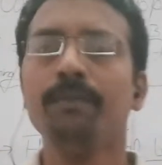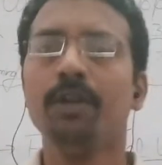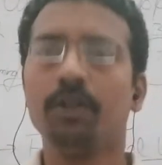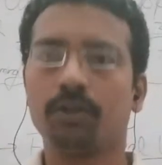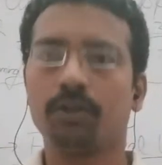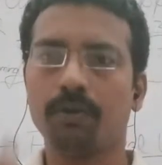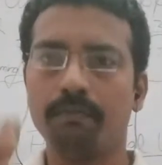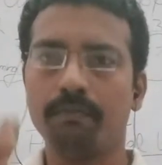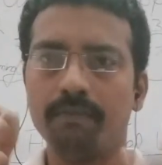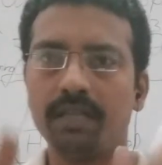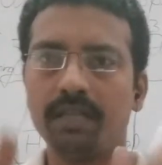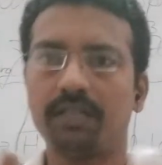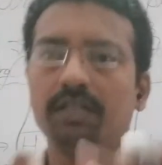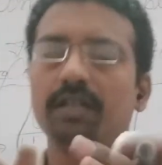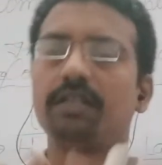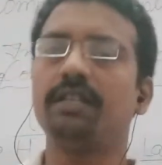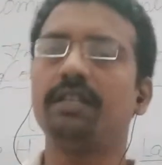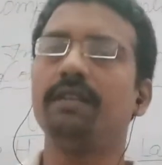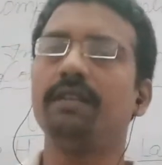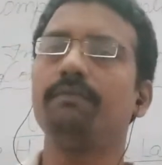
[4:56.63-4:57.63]
So
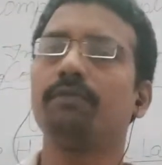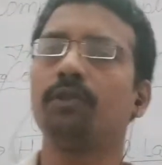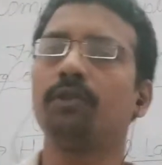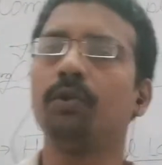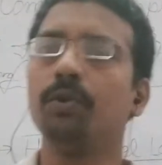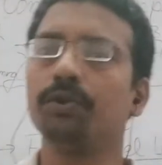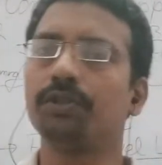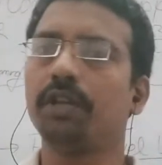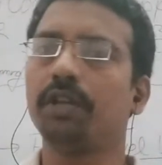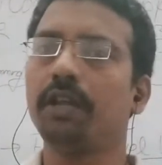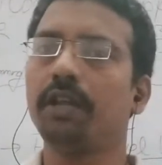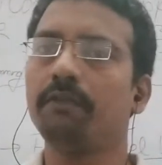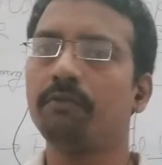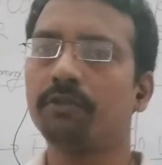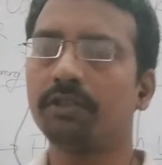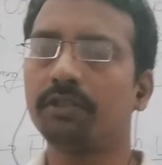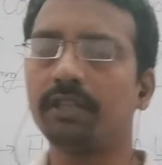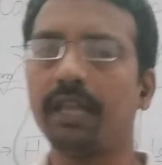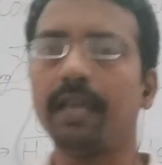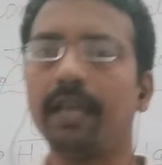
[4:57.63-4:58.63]
Mr. James Gosling
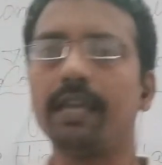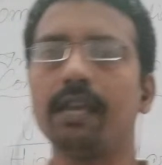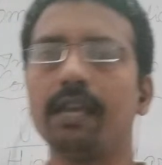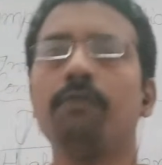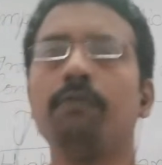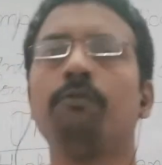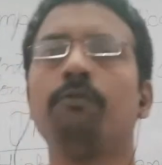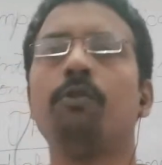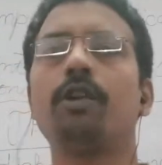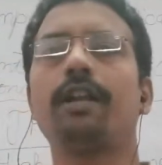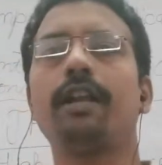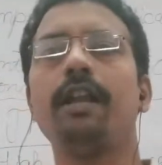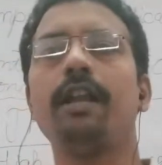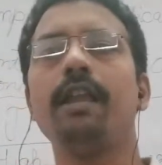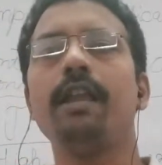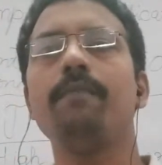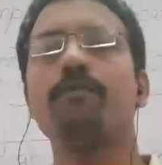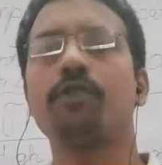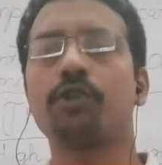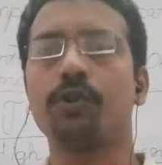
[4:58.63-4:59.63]
was thinking what
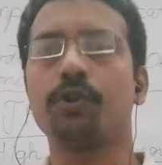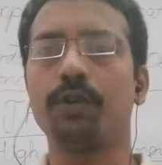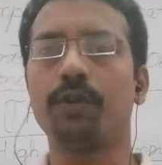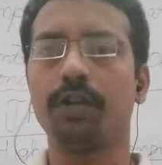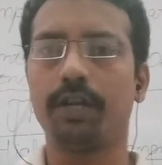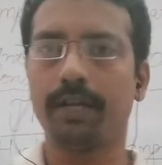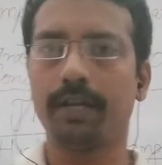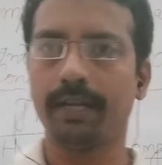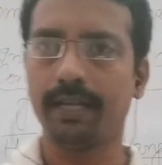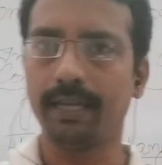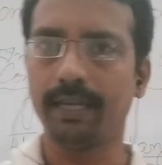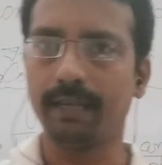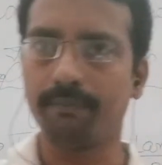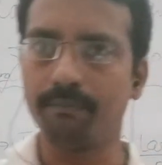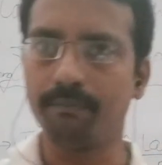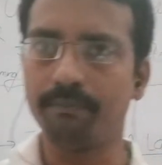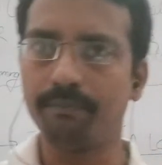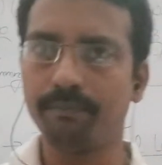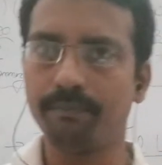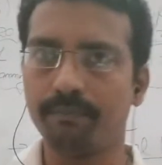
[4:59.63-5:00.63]
name should
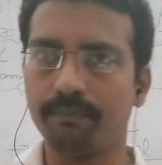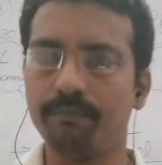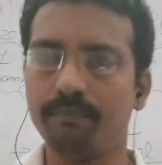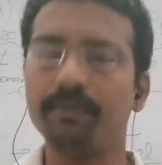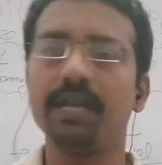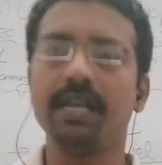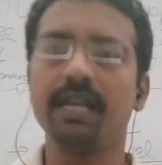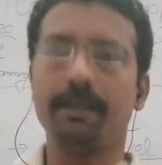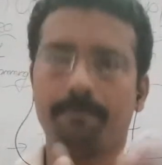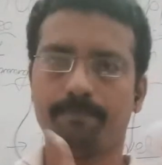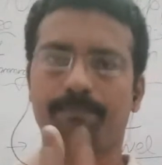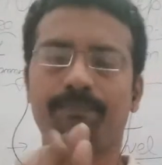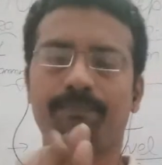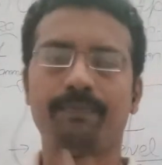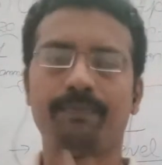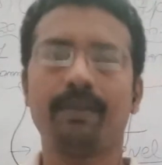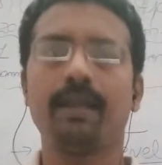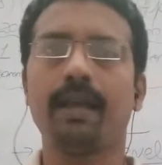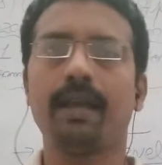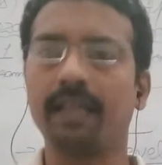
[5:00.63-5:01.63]
be
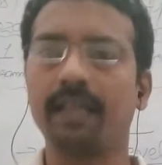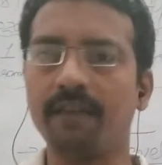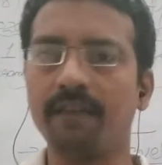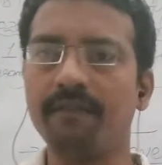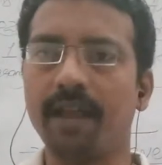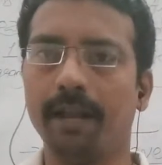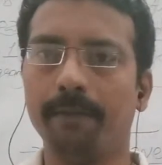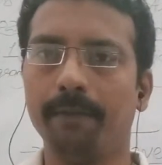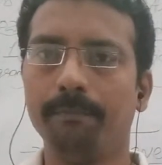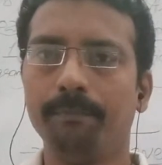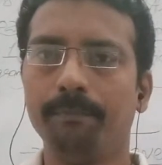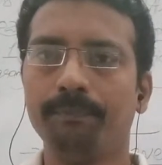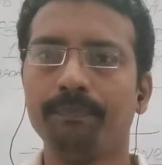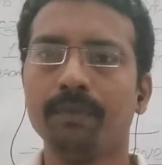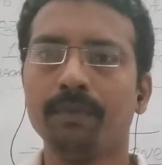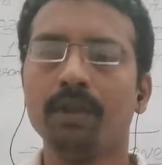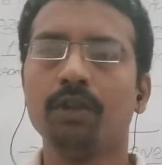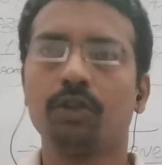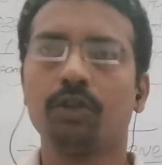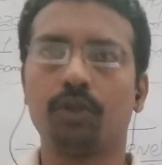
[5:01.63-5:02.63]
given.
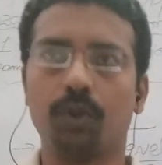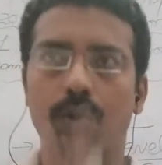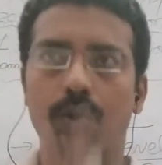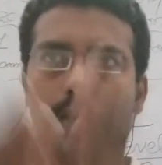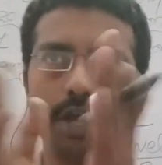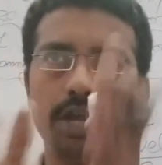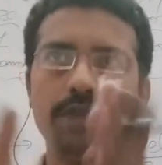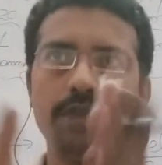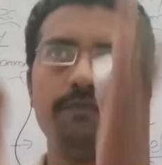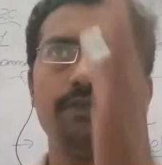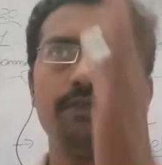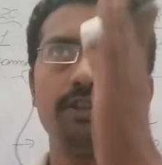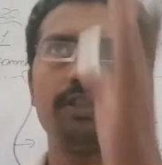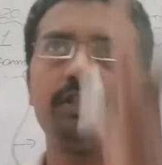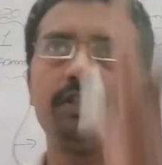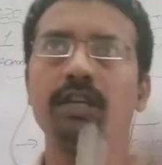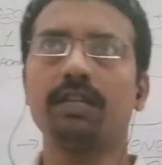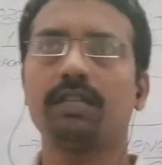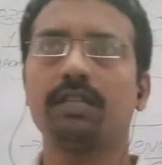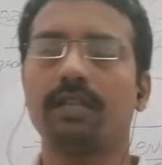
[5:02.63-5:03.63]
So he was
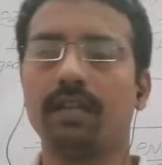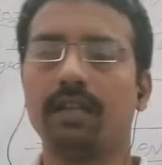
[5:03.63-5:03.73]
just